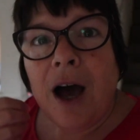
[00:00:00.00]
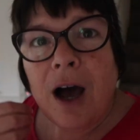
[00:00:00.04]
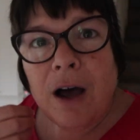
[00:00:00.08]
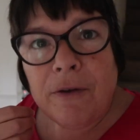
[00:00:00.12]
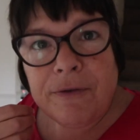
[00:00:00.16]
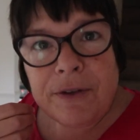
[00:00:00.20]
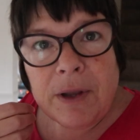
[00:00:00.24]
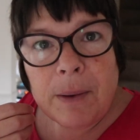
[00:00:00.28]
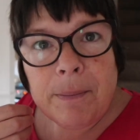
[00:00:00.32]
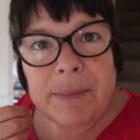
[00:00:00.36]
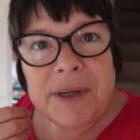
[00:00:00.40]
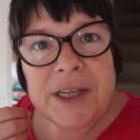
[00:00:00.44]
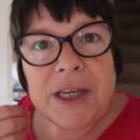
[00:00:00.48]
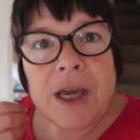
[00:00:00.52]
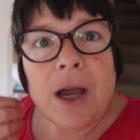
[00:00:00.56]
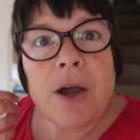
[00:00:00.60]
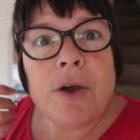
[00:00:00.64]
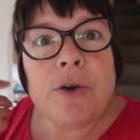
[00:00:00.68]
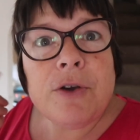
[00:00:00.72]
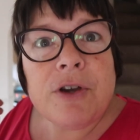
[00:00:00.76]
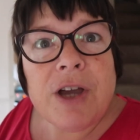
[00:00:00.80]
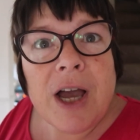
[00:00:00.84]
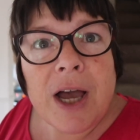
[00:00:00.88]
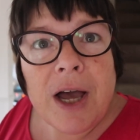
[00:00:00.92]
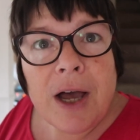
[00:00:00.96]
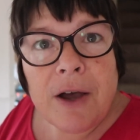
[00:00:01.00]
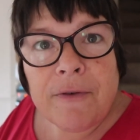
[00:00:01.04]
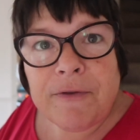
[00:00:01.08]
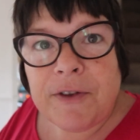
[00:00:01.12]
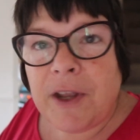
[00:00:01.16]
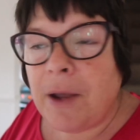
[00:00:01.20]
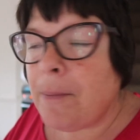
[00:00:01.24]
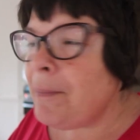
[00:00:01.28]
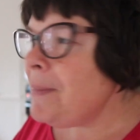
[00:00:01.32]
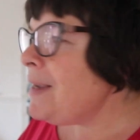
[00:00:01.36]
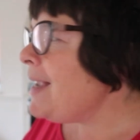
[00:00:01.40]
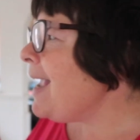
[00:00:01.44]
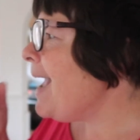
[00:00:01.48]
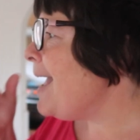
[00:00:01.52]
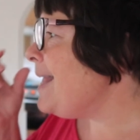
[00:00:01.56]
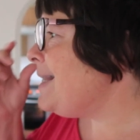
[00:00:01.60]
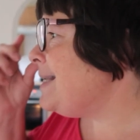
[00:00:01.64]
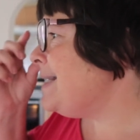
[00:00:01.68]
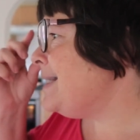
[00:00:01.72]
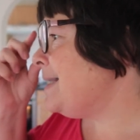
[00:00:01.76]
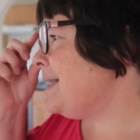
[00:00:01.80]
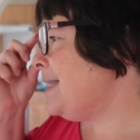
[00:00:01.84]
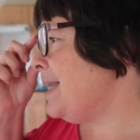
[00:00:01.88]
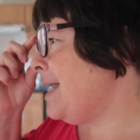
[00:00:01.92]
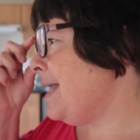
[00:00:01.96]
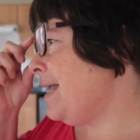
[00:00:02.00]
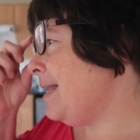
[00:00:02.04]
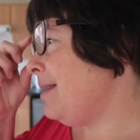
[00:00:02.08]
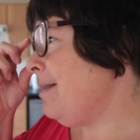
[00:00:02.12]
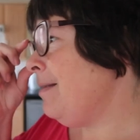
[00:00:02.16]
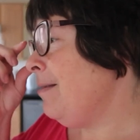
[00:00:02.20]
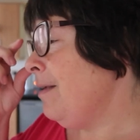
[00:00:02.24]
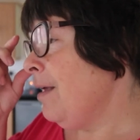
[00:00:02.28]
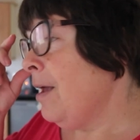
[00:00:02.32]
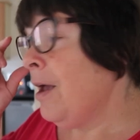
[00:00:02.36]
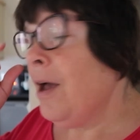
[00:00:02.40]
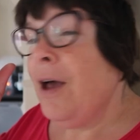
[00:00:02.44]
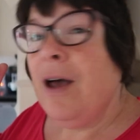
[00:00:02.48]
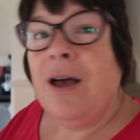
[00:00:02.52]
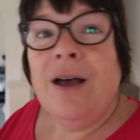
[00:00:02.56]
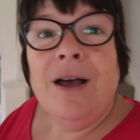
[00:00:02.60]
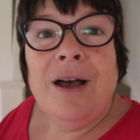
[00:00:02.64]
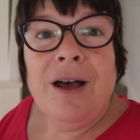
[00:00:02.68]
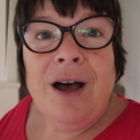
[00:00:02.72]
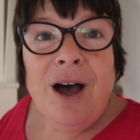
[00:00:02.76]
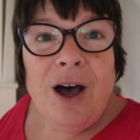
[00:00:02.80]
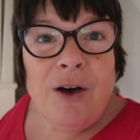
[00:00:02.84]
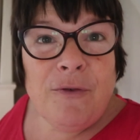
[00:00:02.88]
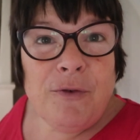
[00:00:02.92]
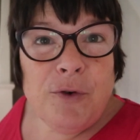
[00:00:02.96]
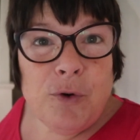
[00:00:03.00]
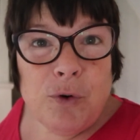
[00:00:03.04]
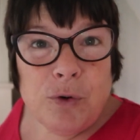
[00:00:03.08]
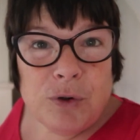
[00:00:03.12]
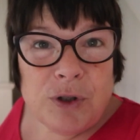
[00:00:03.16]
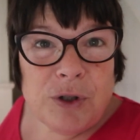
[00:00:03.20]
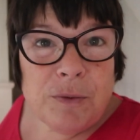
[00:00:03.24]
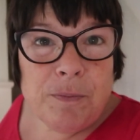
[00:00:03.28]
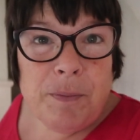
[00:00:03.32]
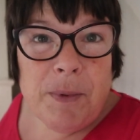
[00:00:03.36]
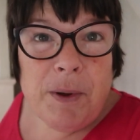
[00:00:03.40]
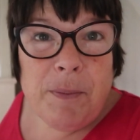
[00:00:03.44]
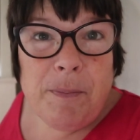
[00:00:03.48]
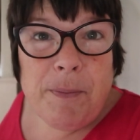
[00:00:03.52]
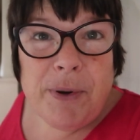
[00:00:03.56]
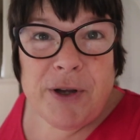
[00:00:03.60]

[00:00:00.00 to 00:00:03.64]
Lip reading: I've done my yoga, I've done my editing, I've ordered my